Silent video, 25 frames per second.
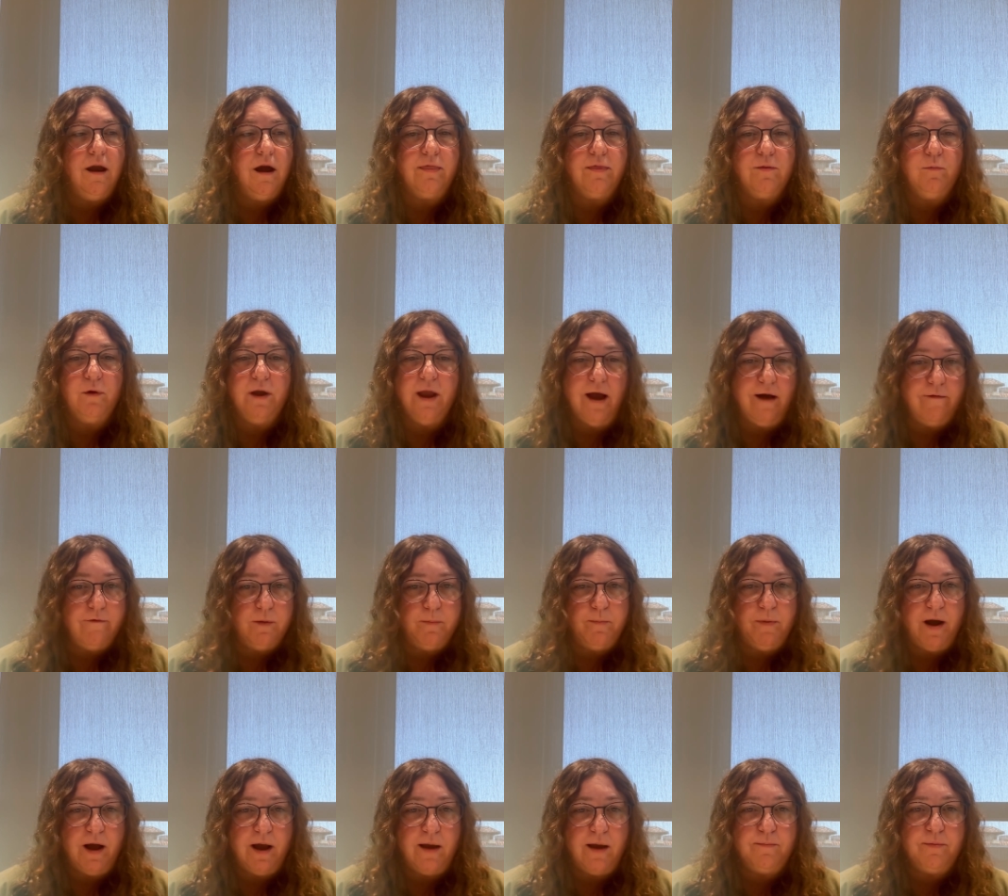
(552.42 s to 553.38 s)
we have a
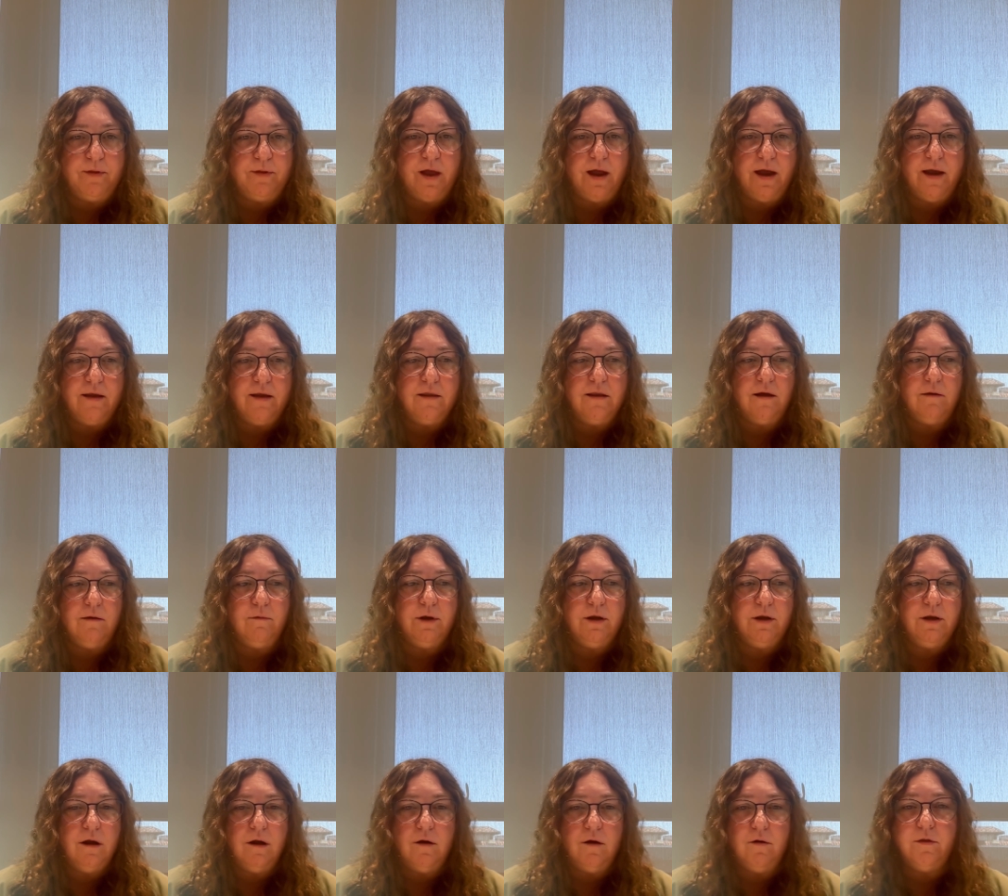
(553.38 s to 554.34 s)
pipeline that we
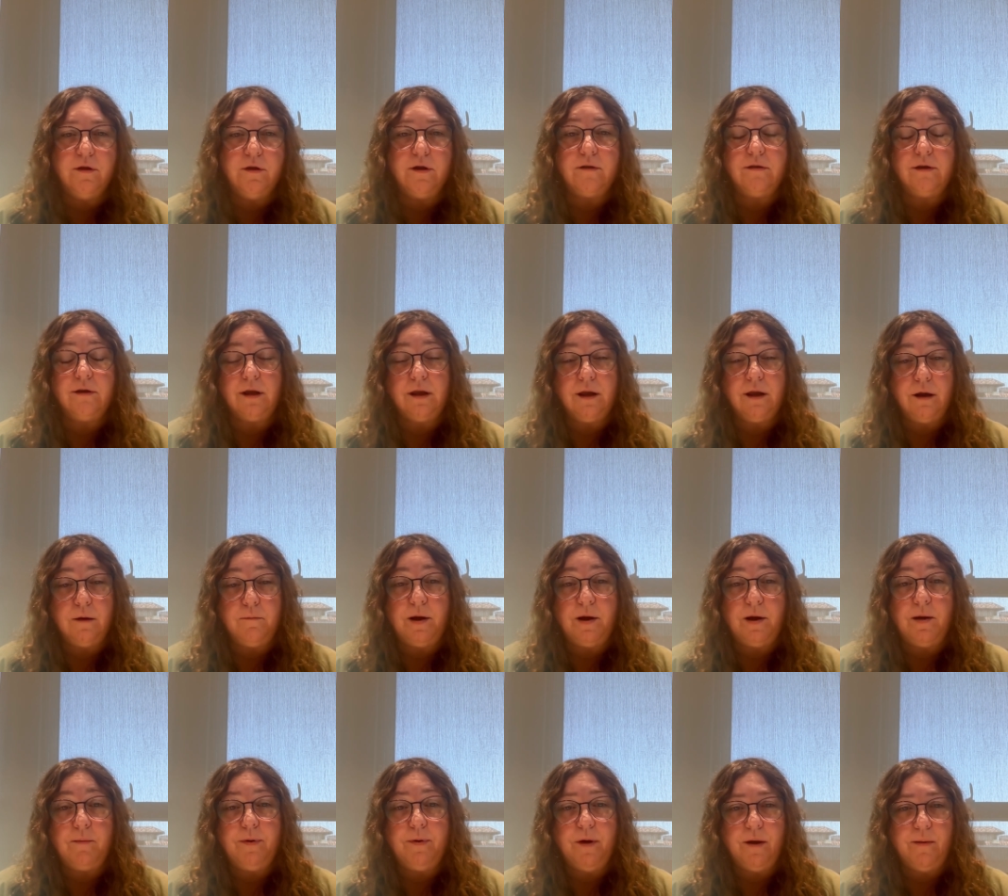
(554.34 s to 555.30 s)
know they're thinking
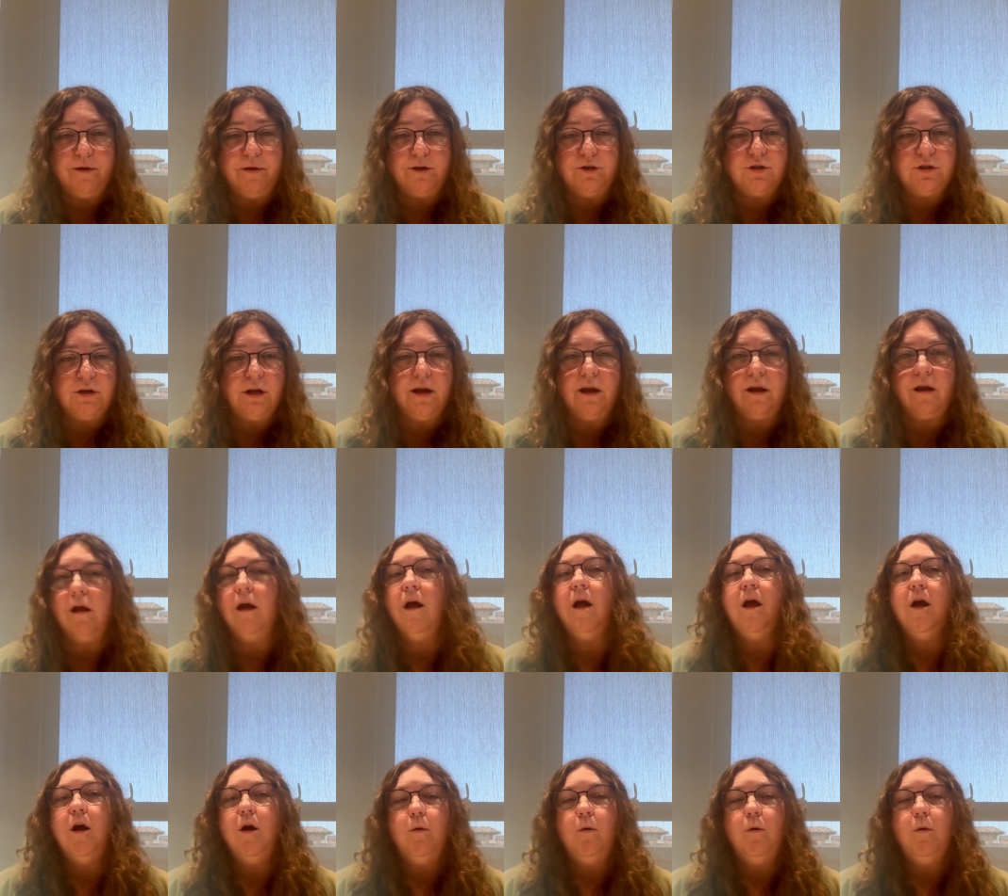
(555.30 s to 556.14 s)
about publishing.